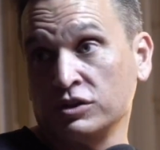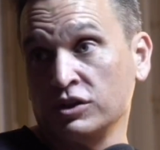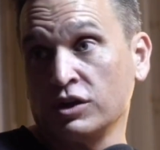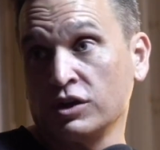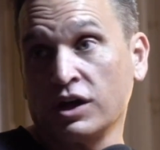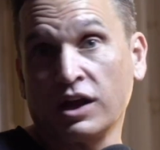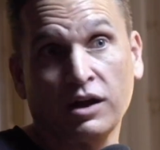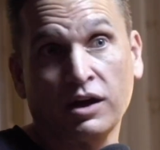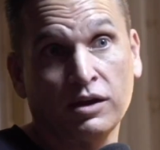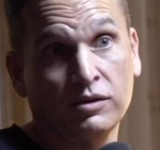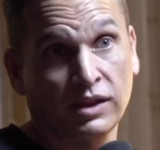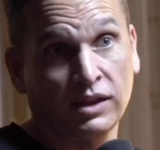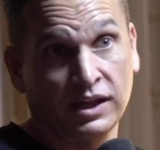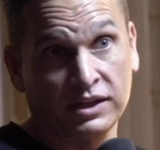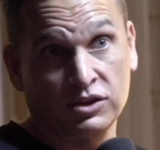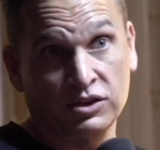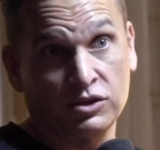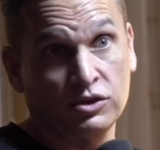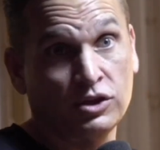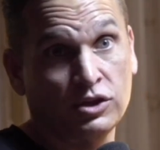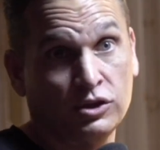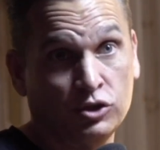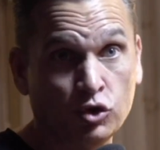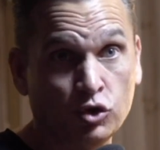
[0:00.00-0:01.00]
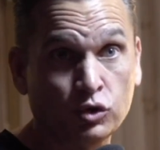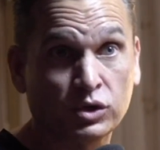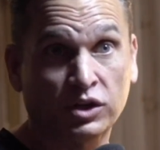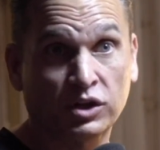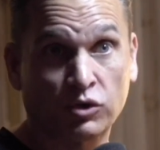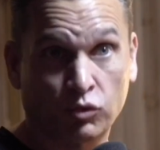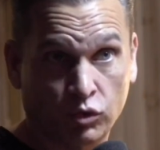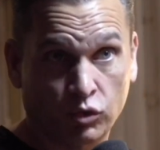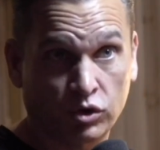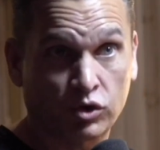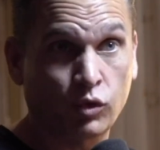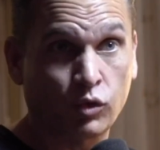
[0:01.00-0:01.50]
you, you got to like yeah. you
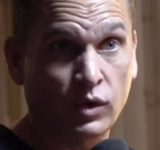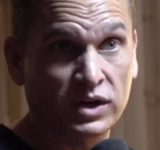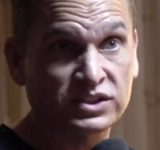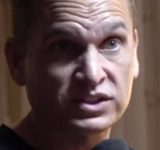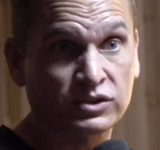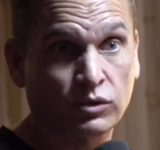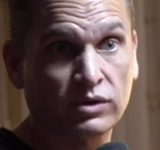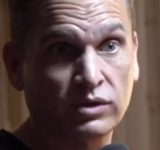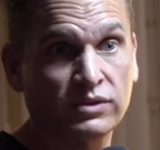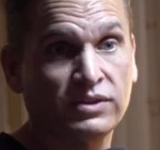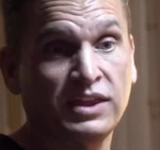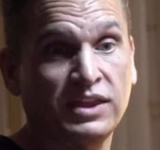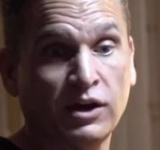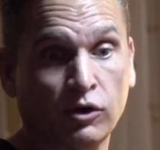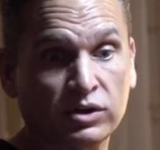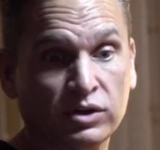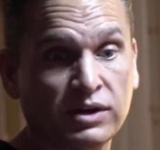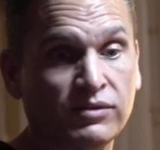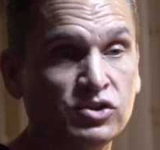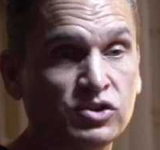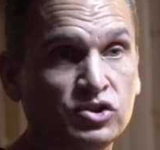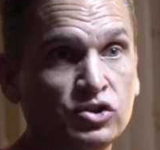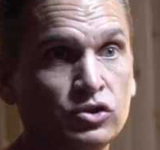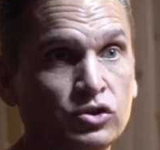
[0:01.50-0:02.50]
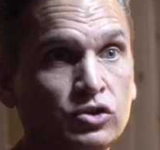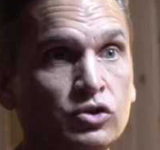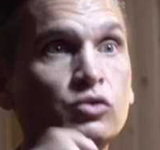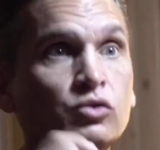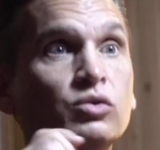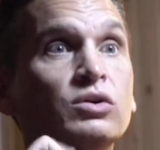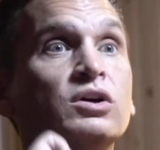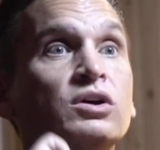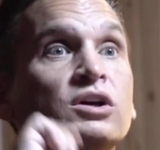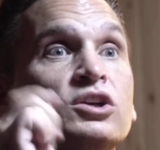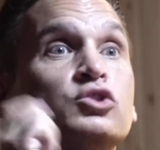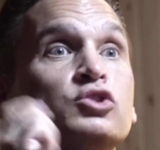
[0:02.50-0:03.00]
can request. A, they'll give it to
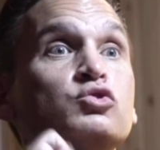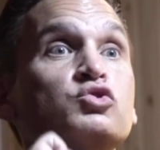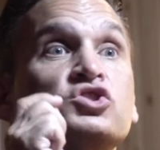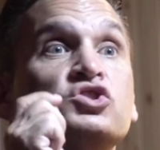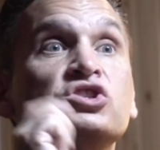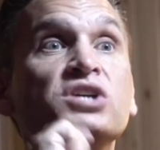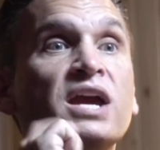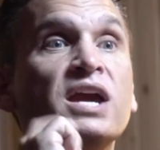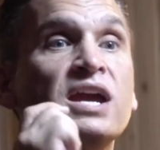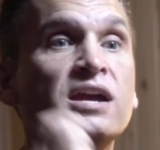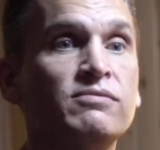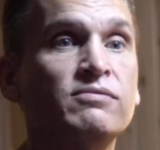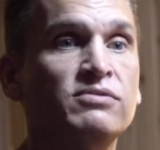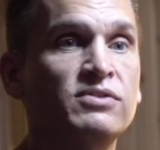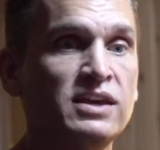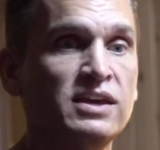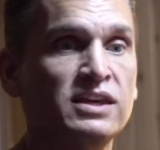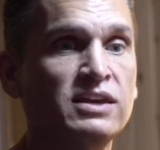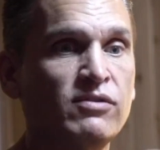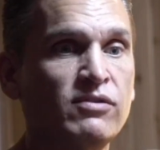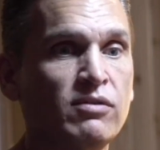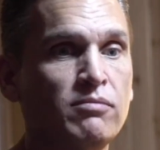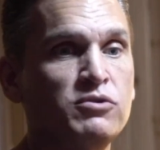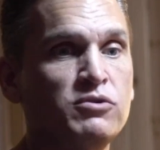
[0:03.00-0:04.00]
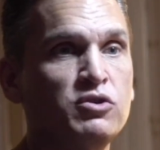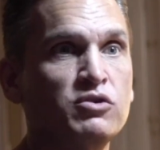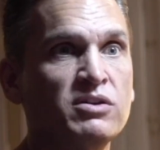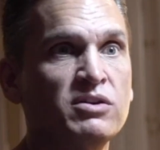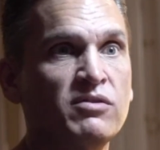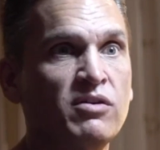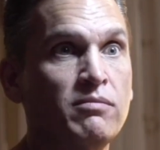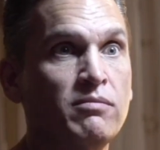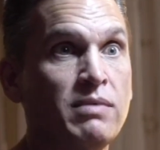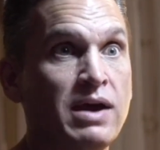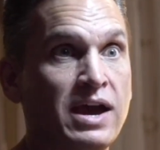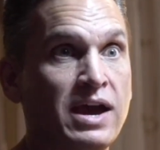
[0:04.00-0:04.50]
you. You shave. They give it.
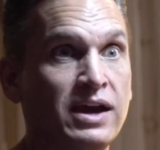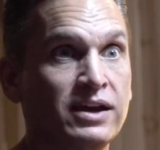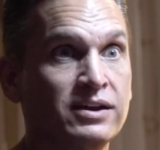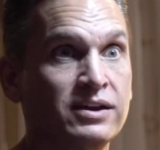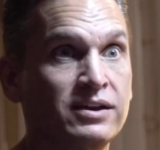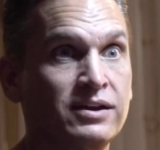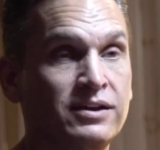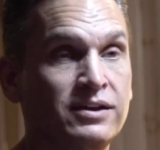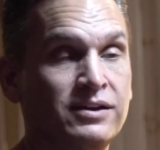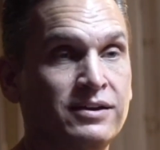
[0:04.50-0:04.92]
You give it back.